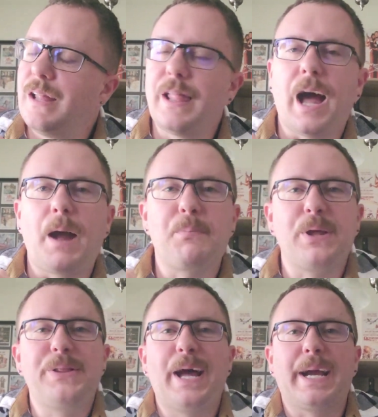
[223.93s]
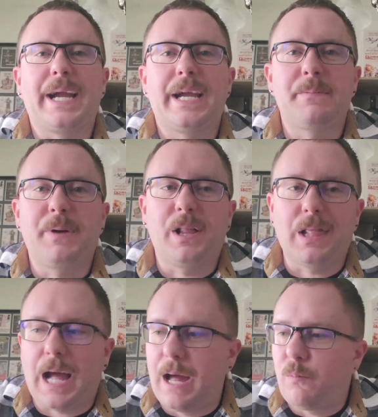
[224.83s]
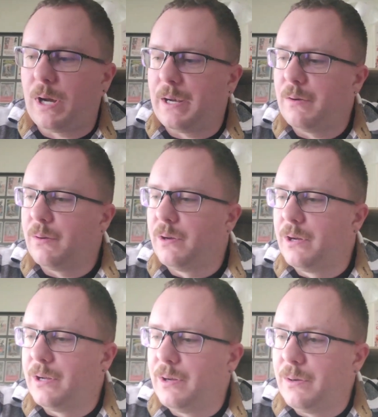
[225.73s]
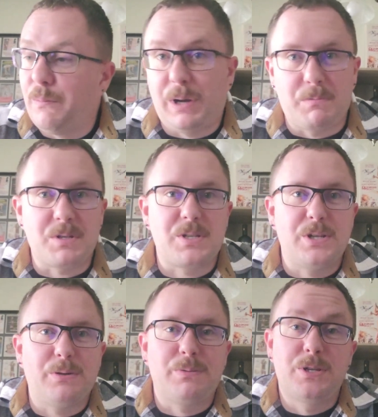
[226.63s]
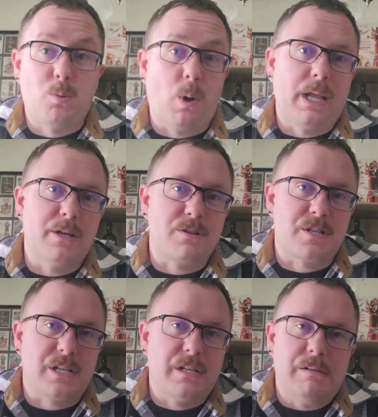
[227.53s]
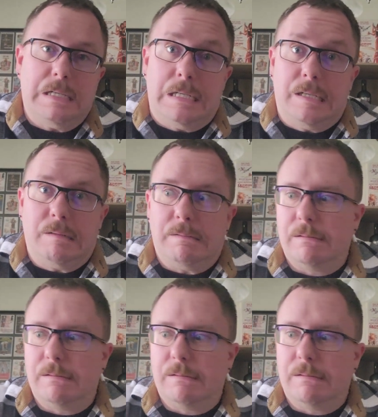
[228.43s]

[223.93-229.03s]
I played that game a lot when it was new 20 years ago. I